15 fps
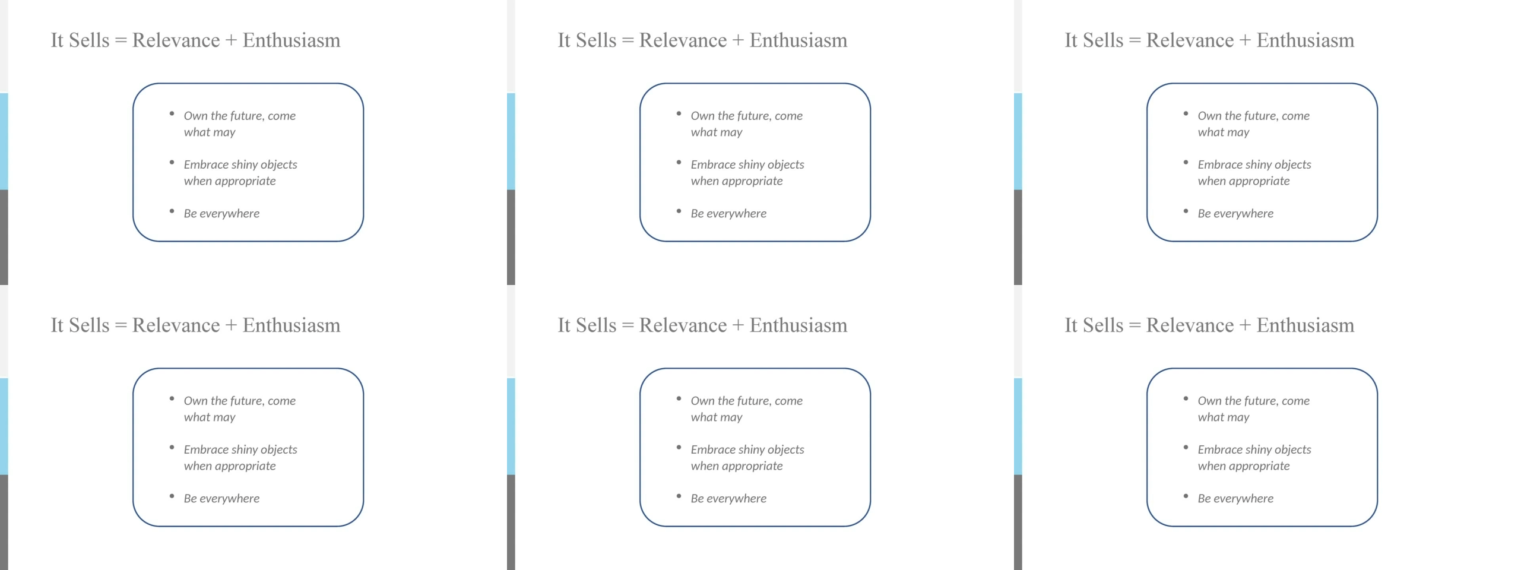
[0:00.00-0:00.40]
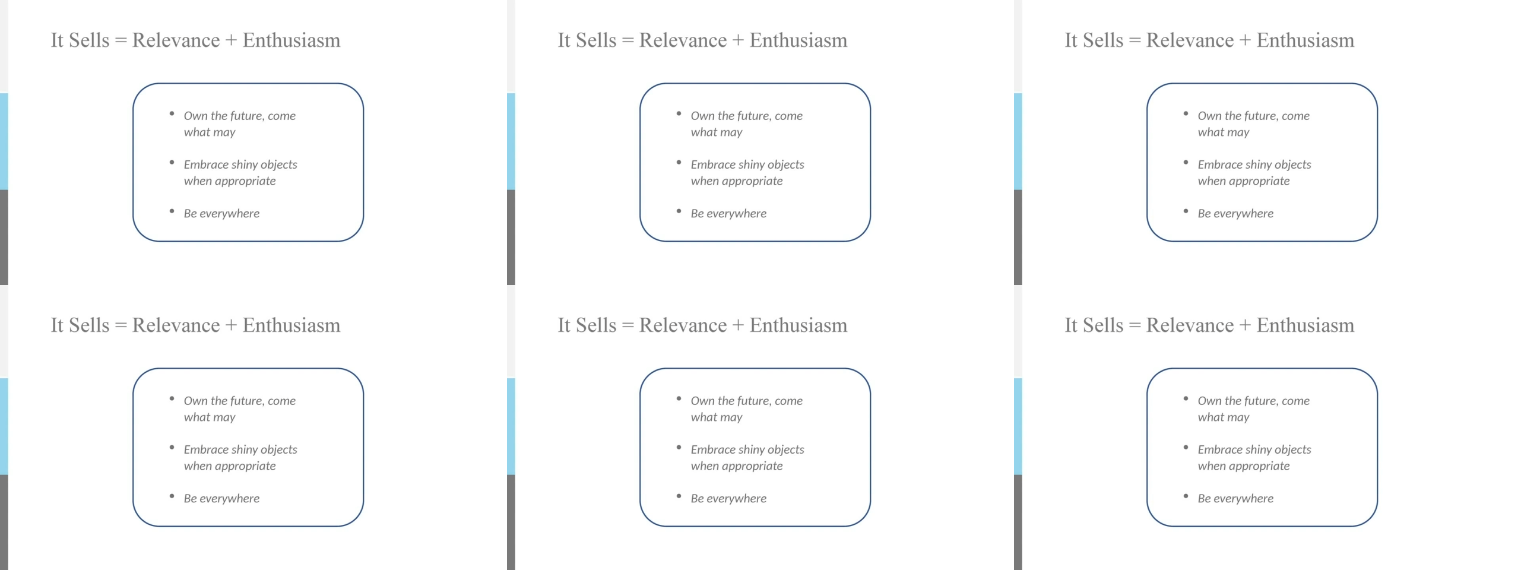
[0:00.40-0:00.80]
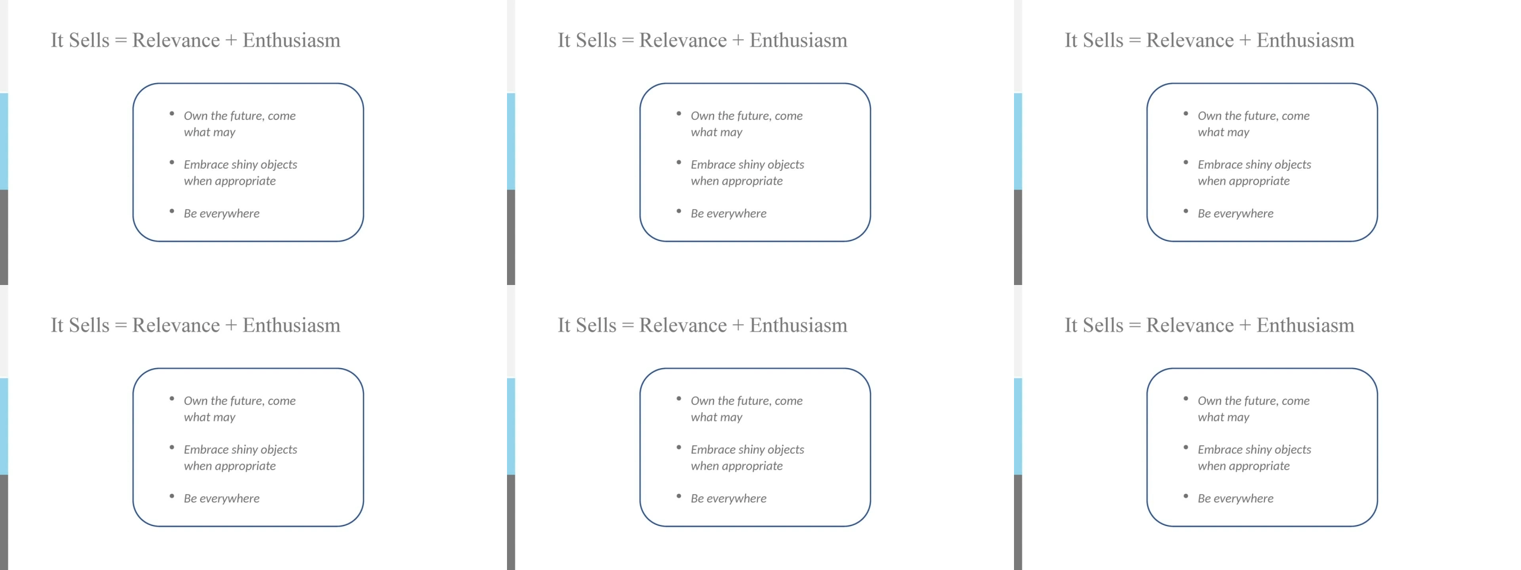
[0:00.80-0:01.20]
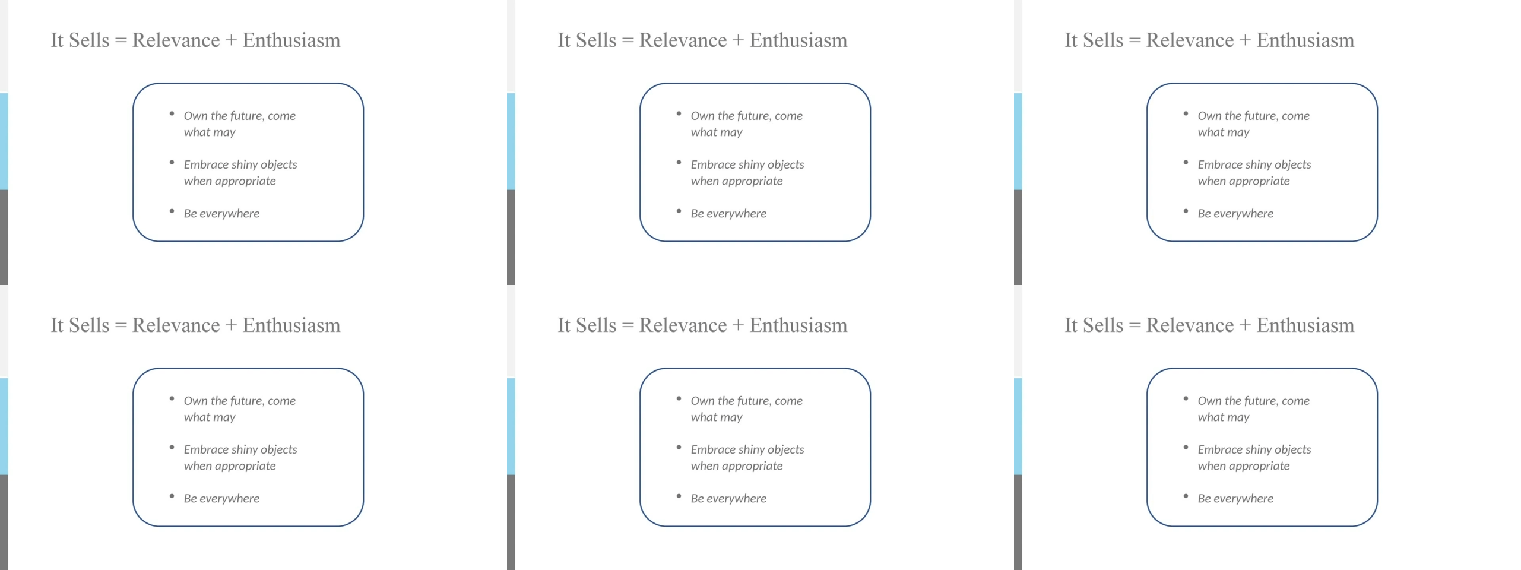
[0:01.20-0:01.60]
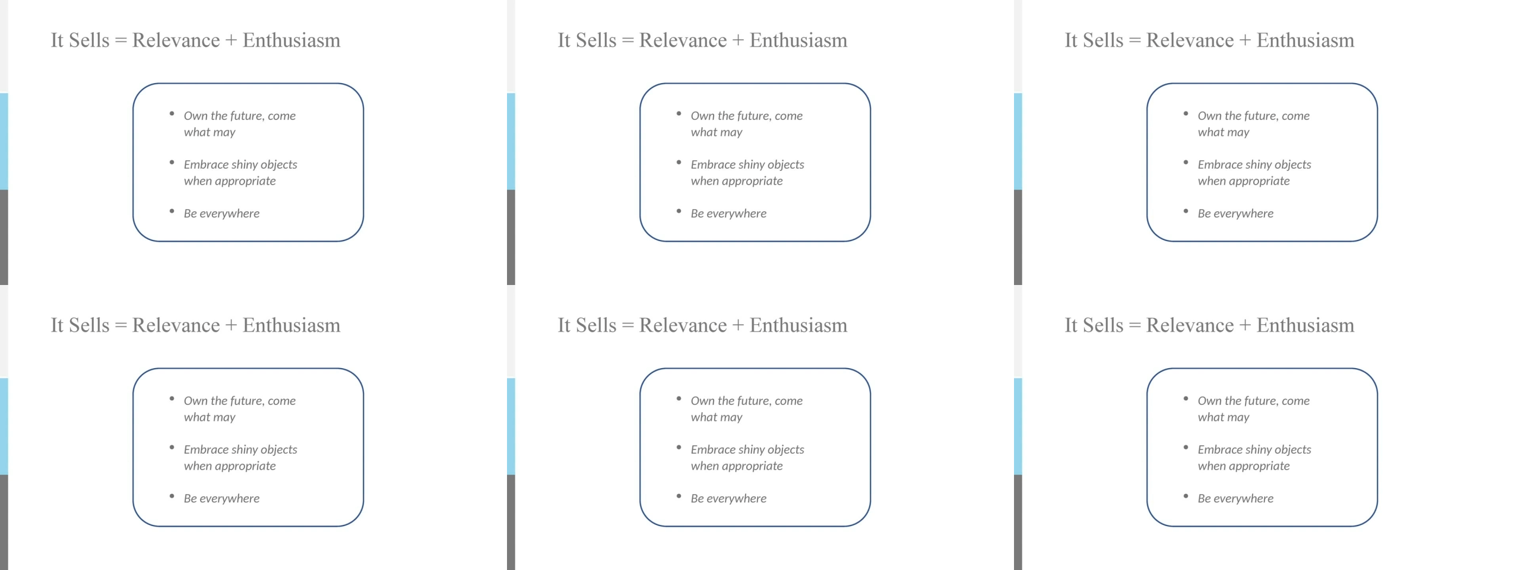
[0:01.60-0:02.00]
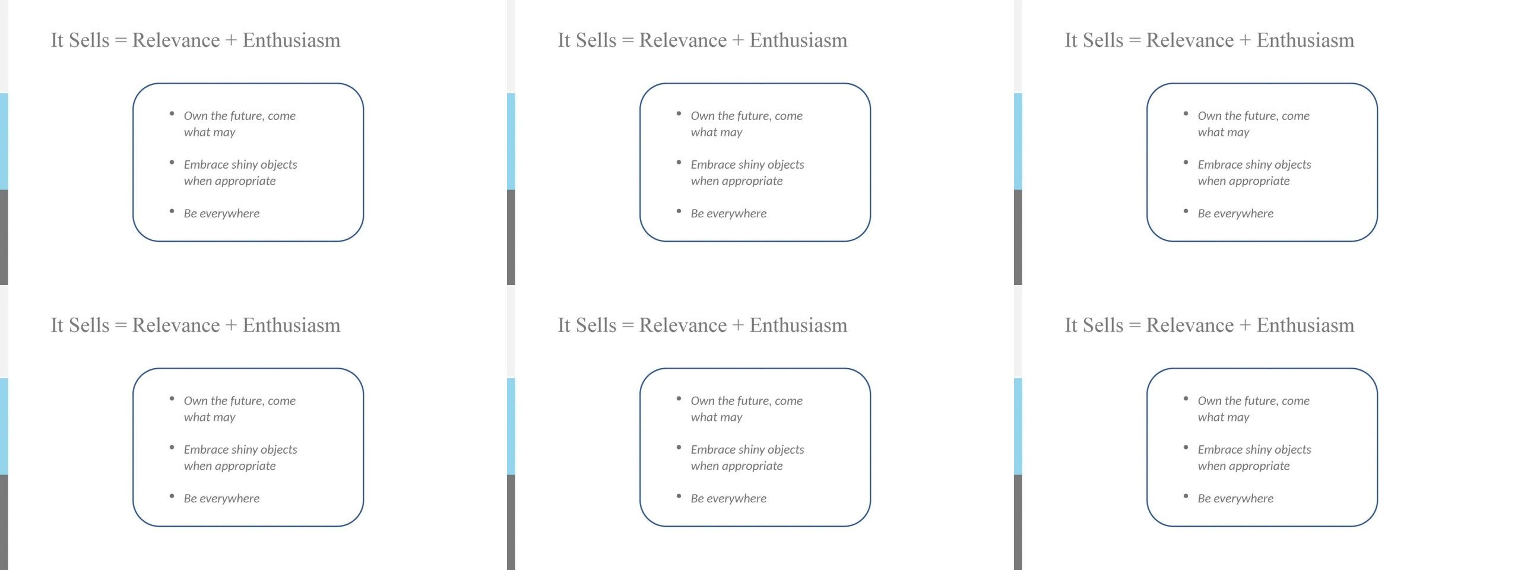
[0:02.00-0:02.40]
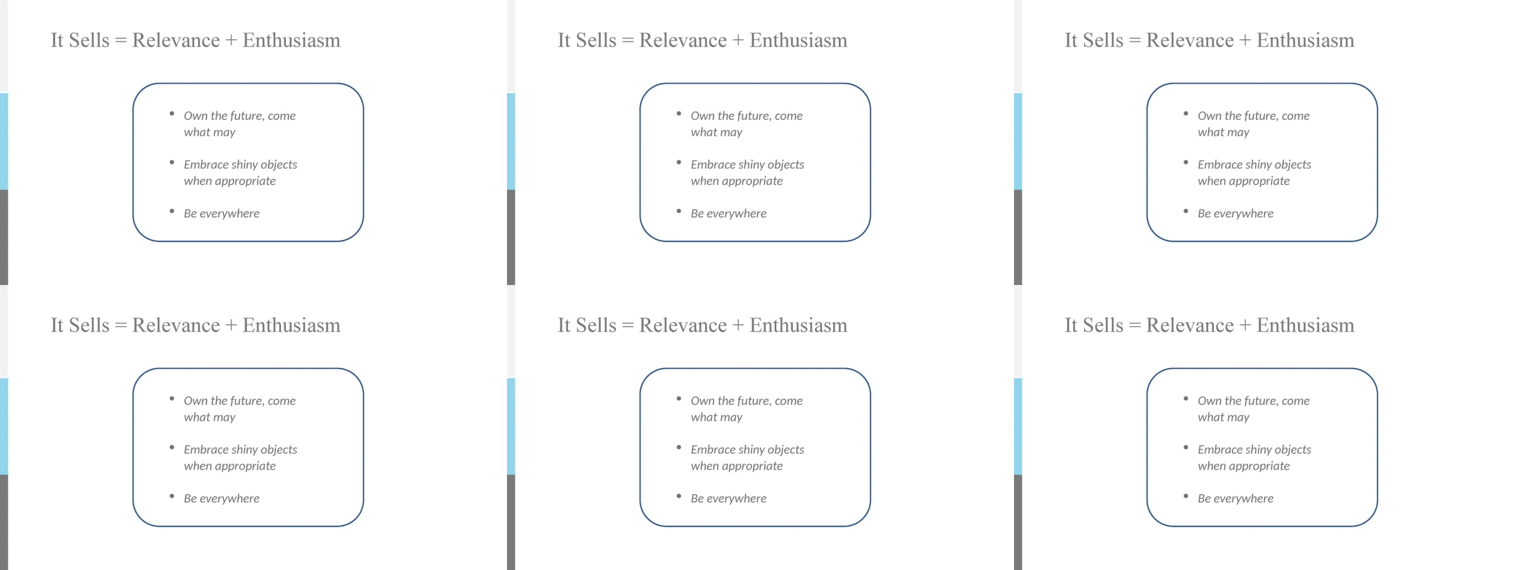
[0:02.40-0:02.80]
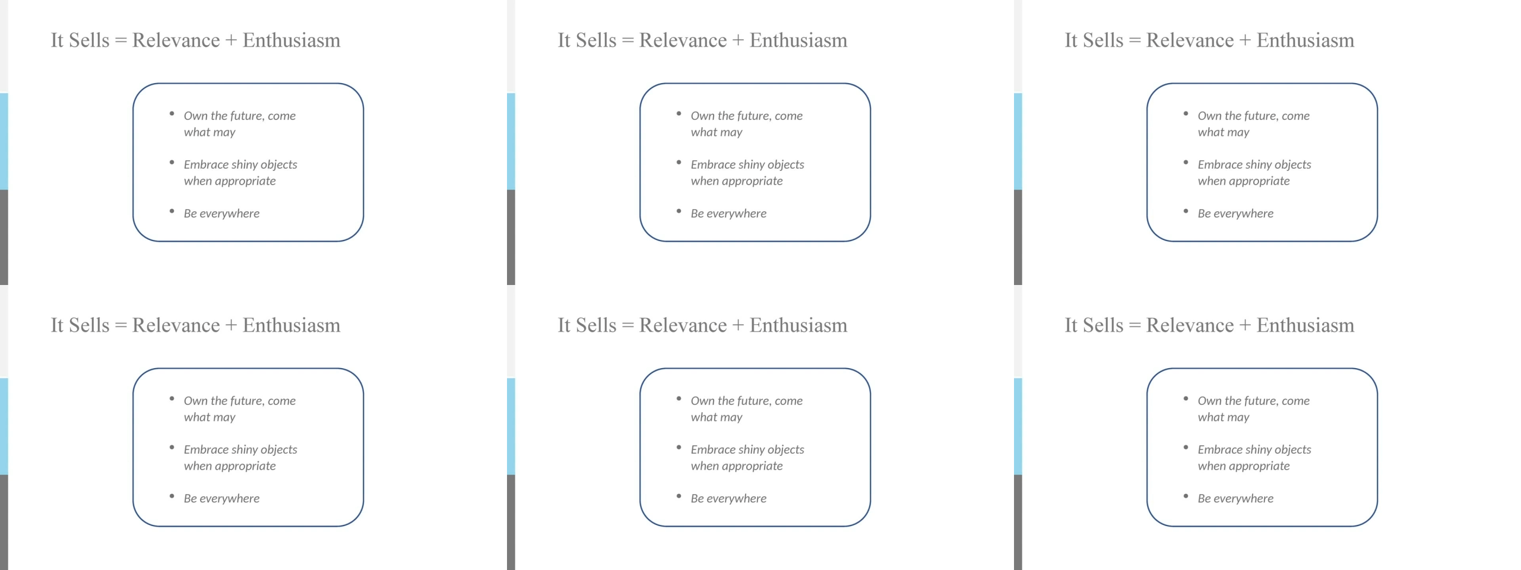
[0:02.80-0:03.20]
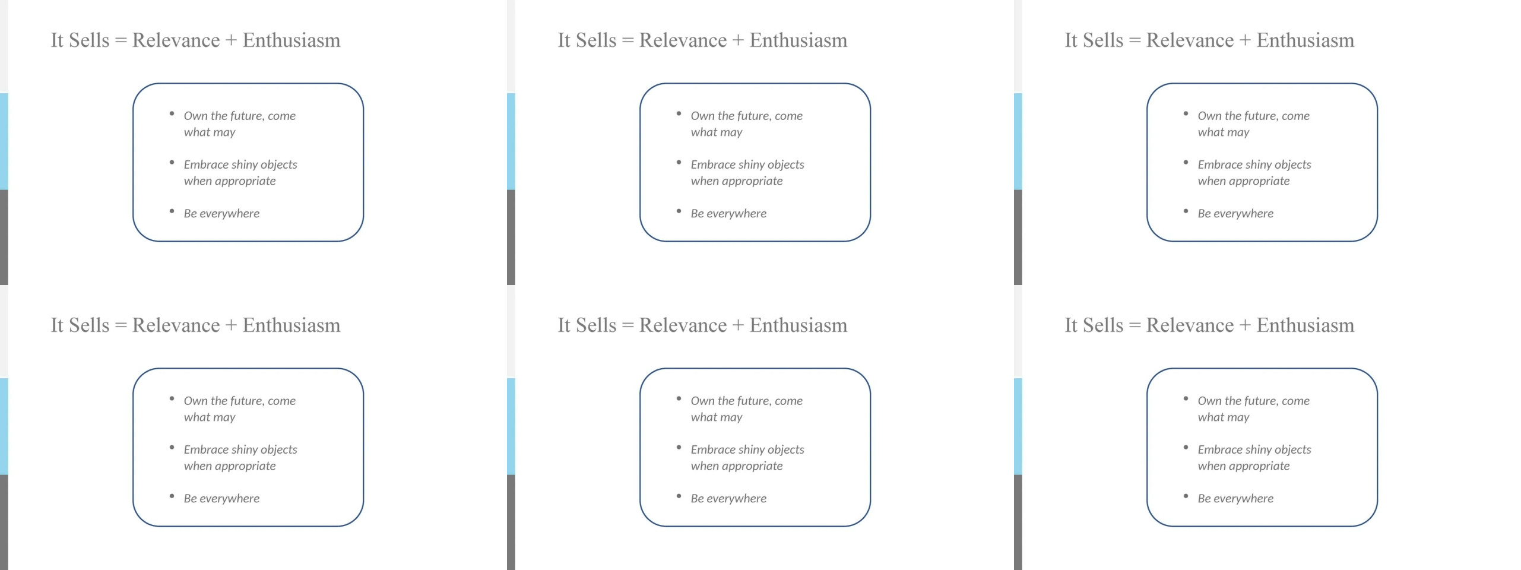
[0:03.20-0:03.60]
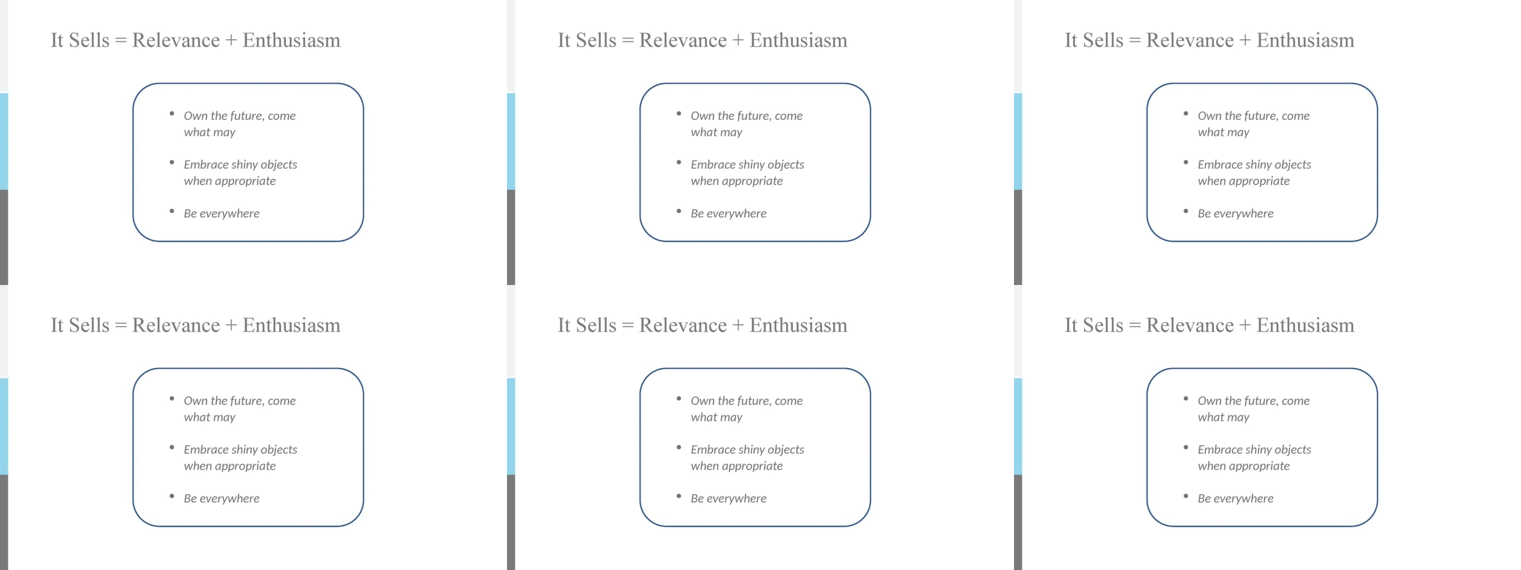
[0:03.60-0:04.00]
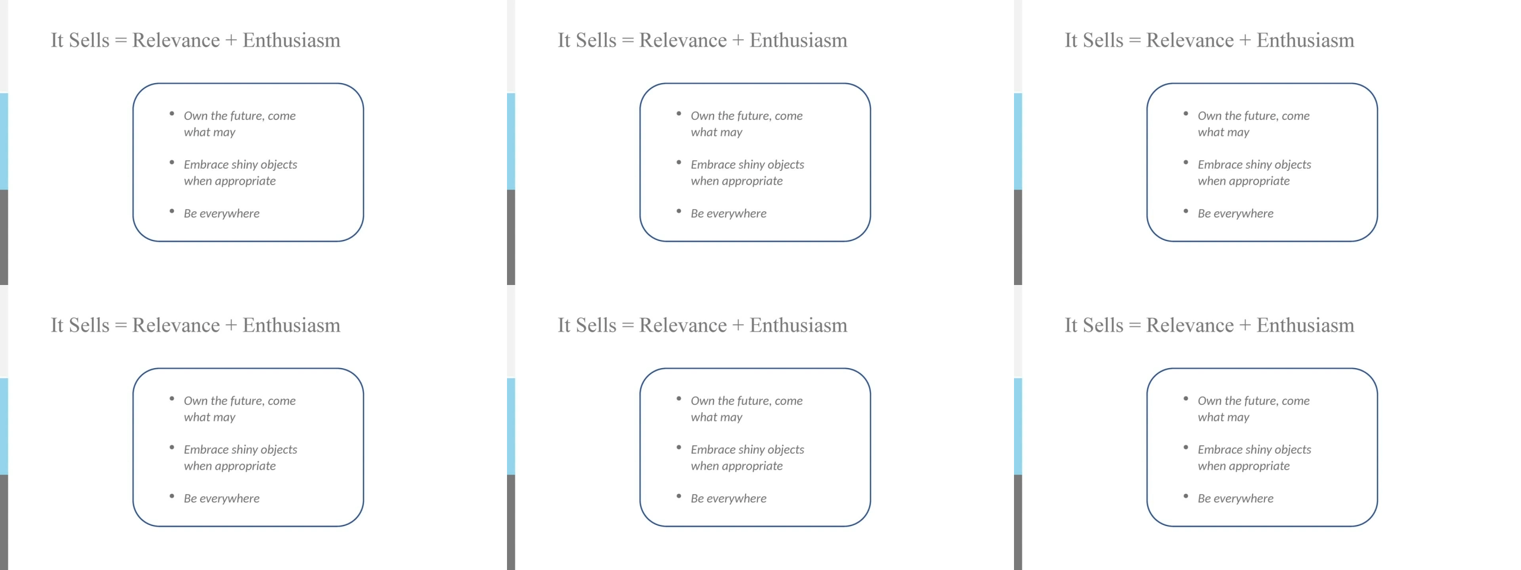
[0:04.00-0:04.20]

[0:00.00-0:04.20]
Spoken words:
Nobody's mouth can be seen.